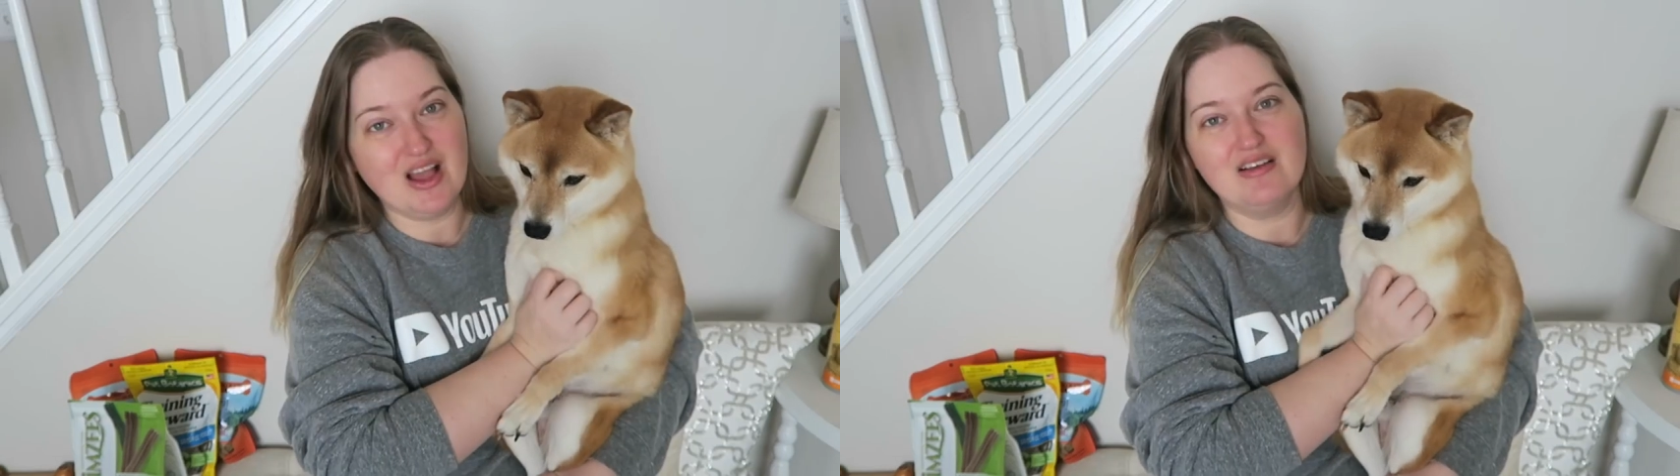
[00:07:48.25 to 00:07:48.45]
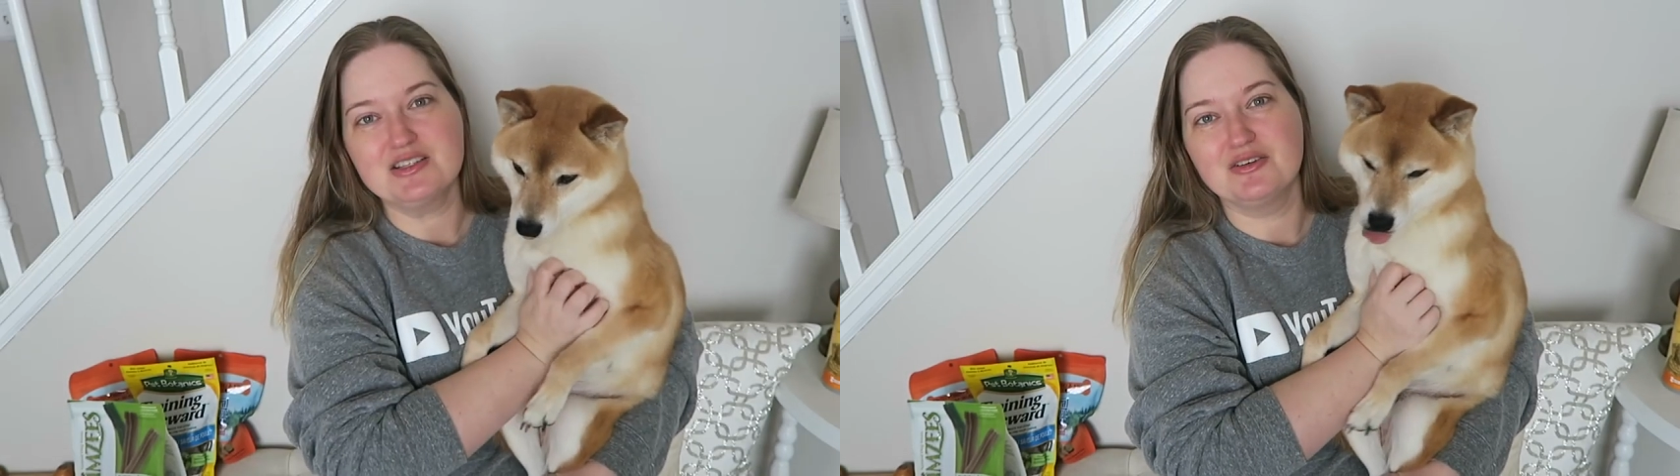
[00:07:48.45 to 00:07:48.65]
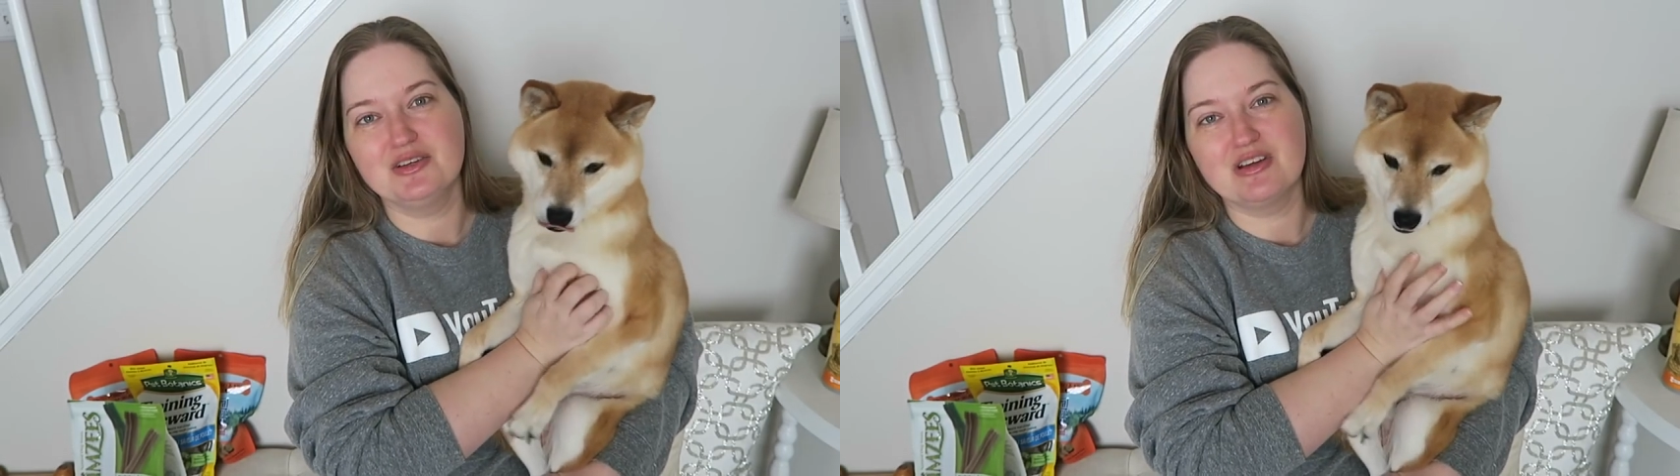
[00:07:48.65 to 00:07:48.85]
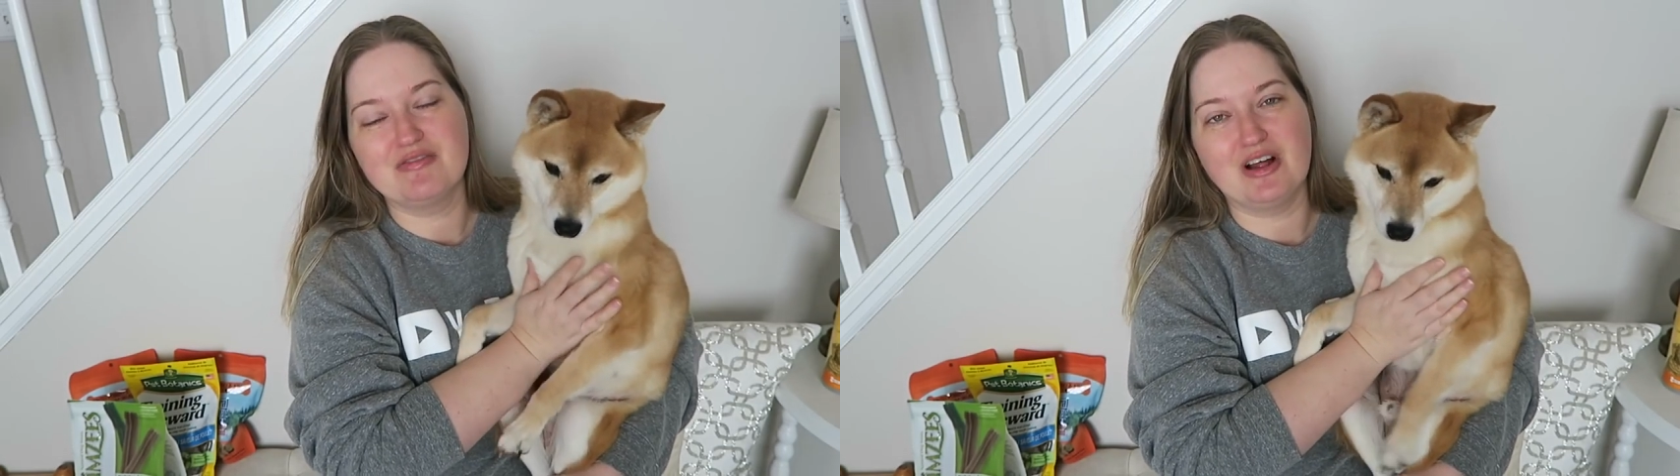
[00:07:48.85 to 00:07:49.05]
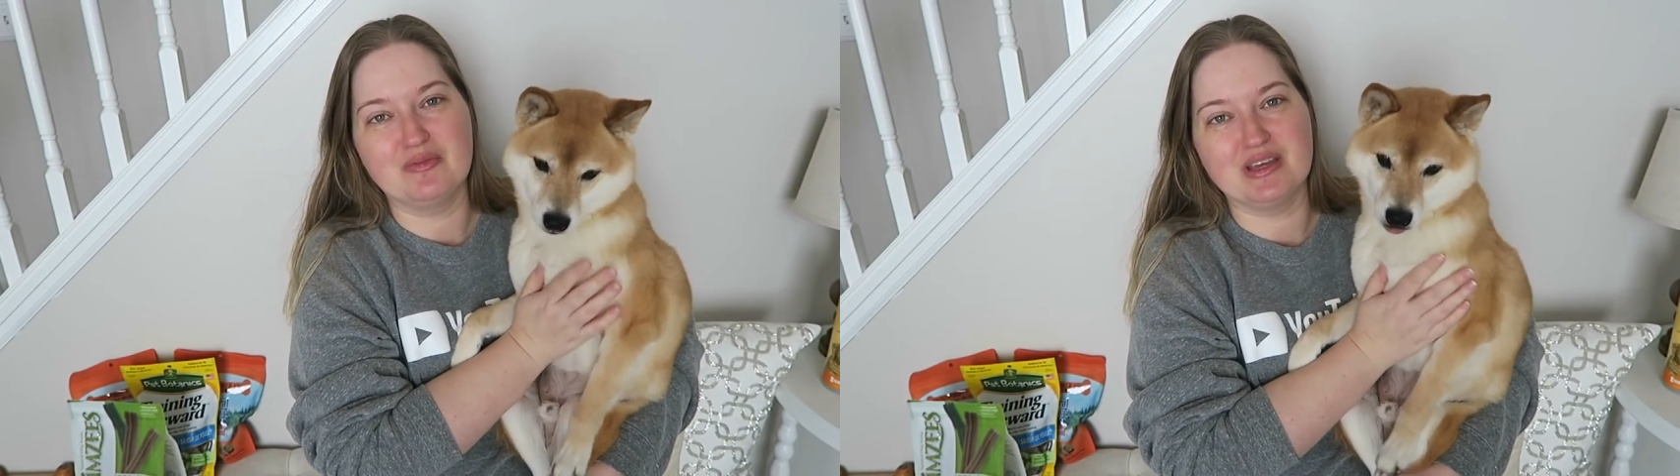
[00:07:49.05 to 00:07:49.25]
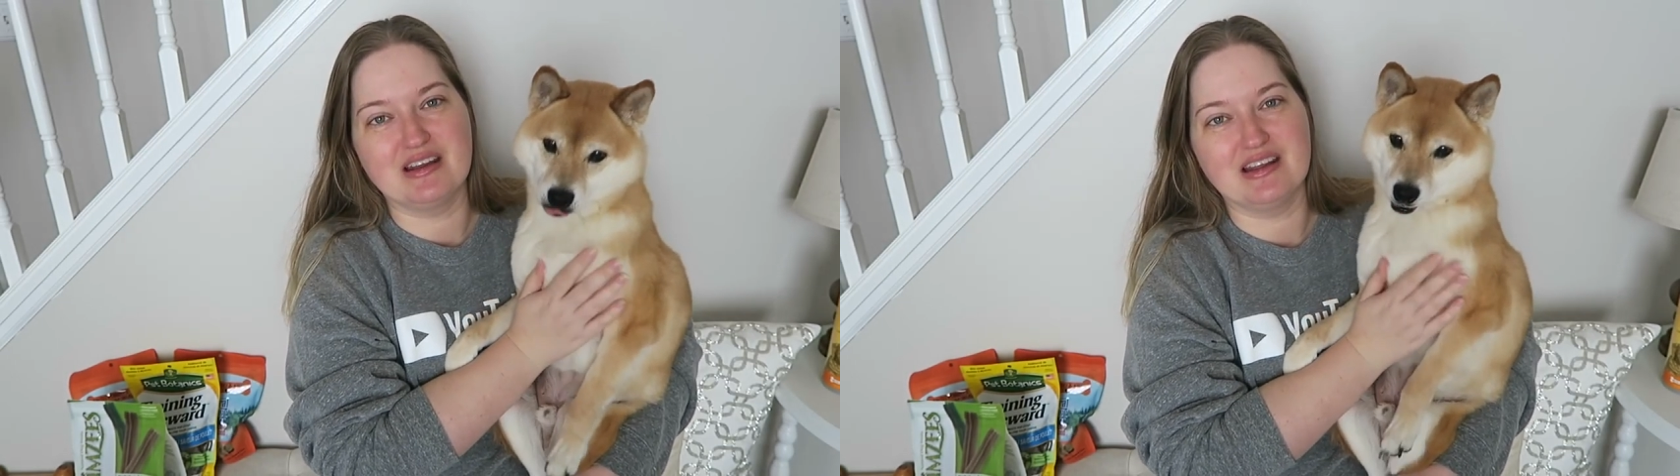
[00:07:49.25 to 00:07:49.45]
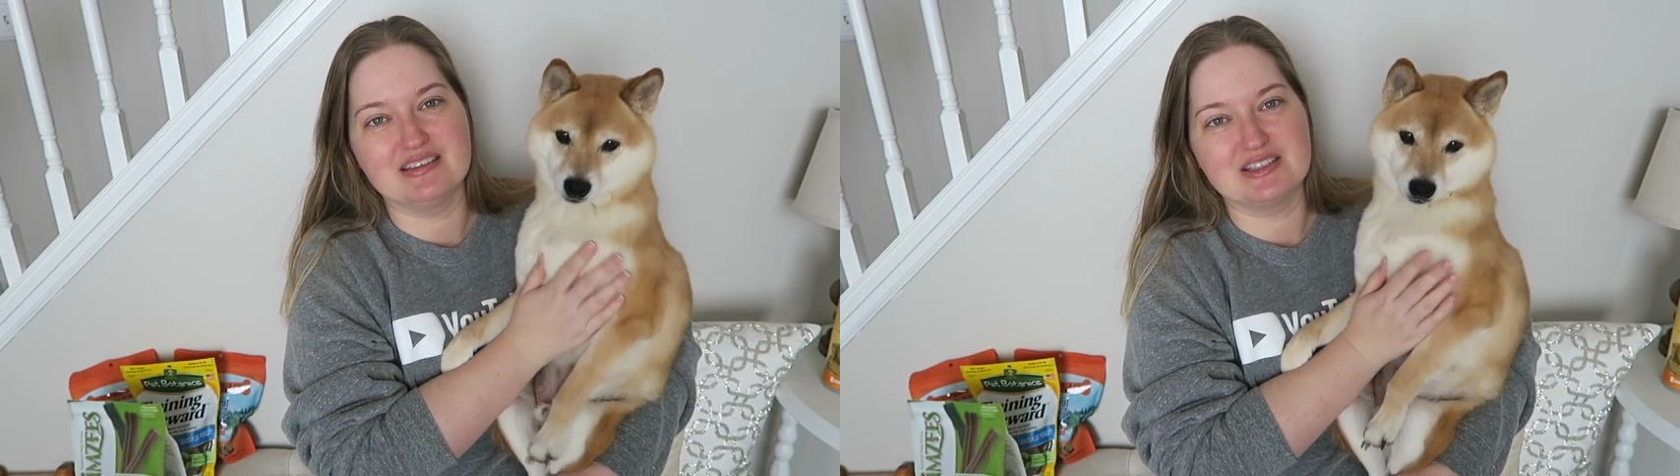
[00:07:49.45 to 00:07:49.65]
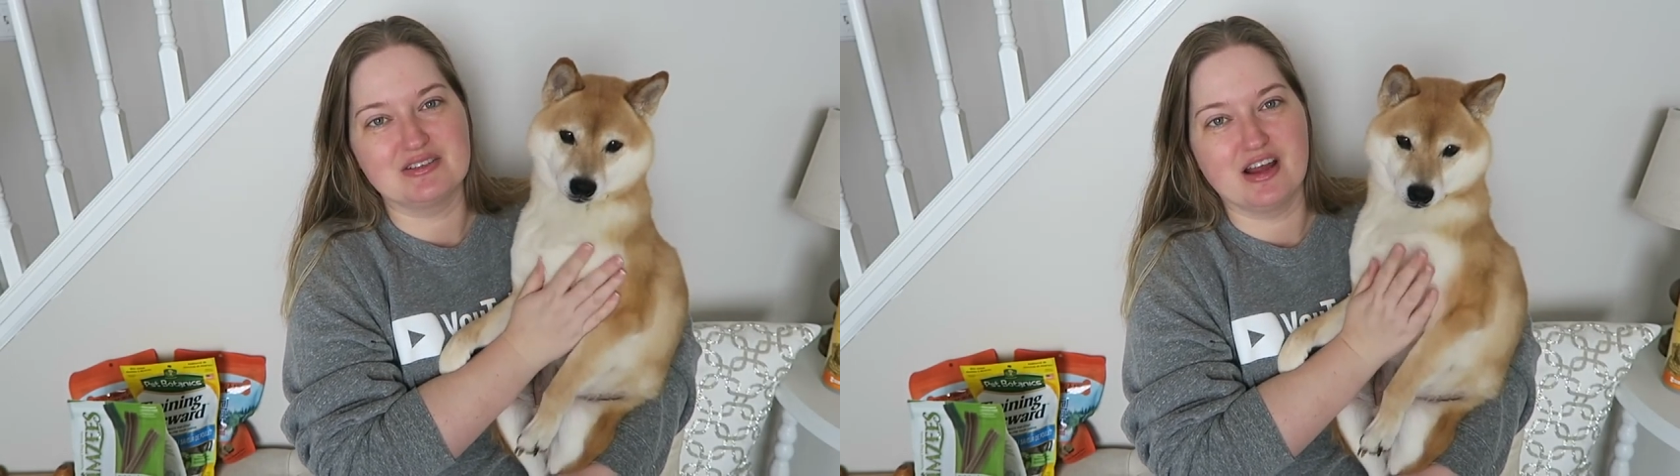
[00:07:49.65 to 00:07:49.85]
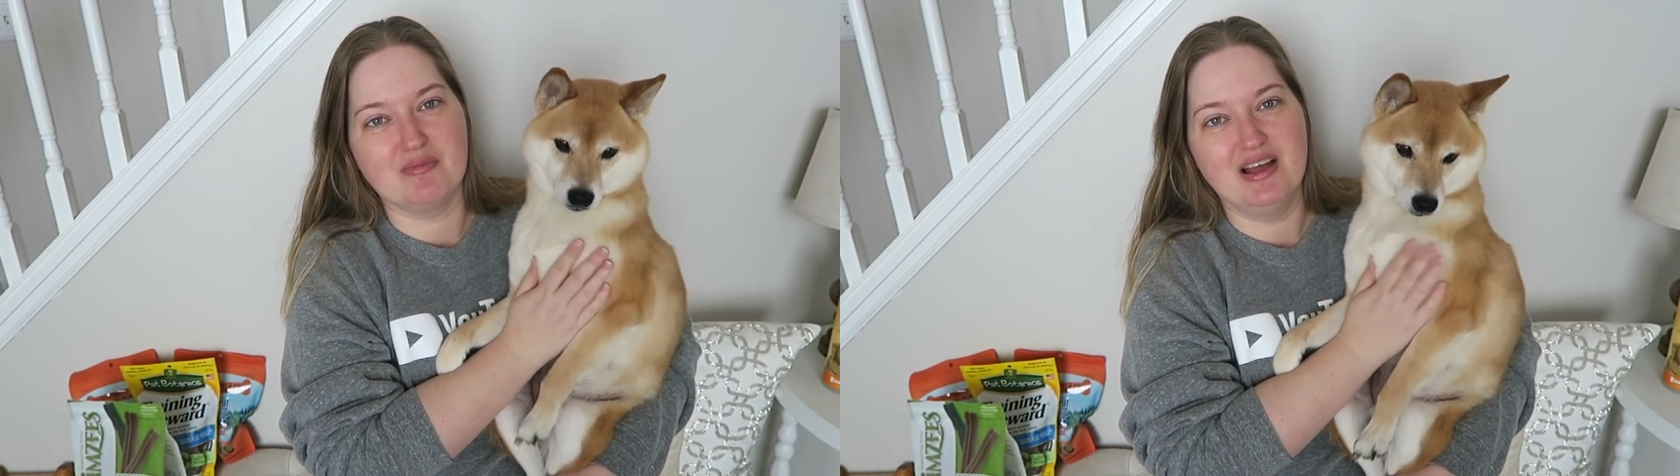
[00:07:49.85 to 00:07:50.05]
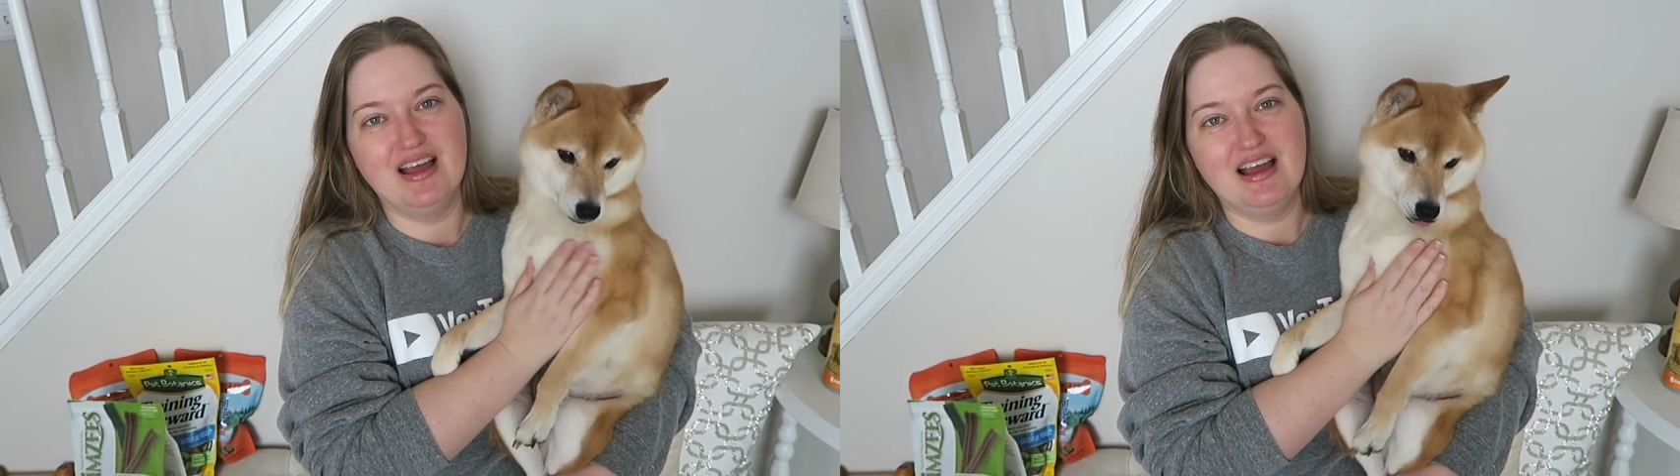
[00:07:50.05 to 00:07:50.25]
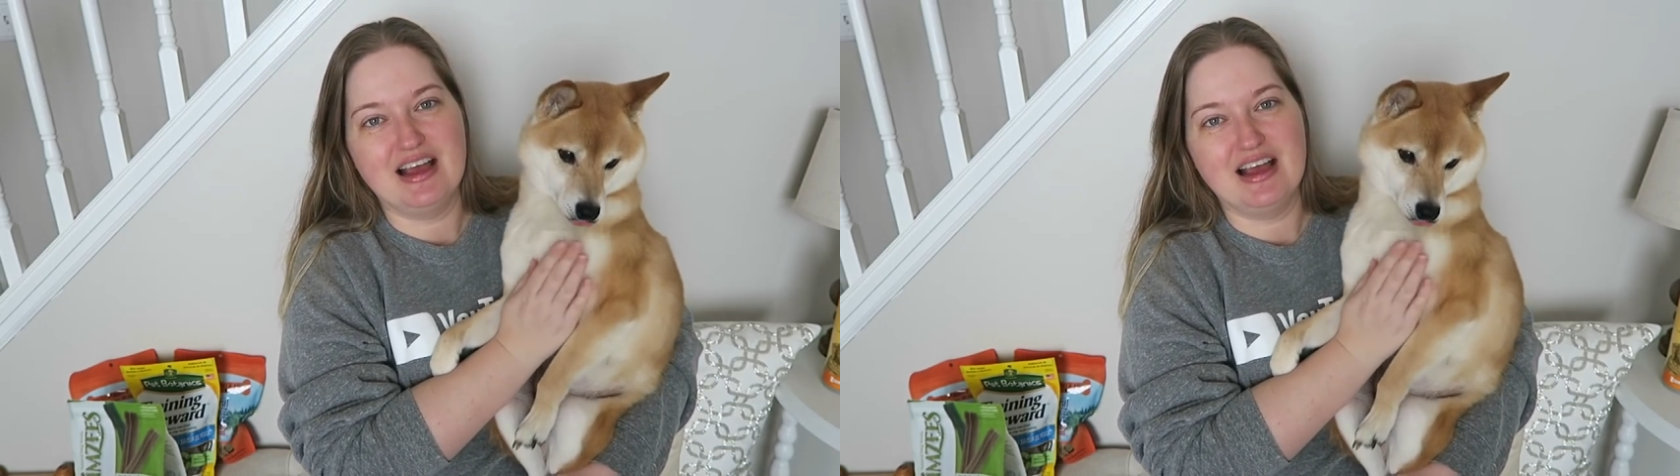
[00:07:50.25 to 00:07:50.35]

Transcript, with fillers: Also, you can follow me on Instagram.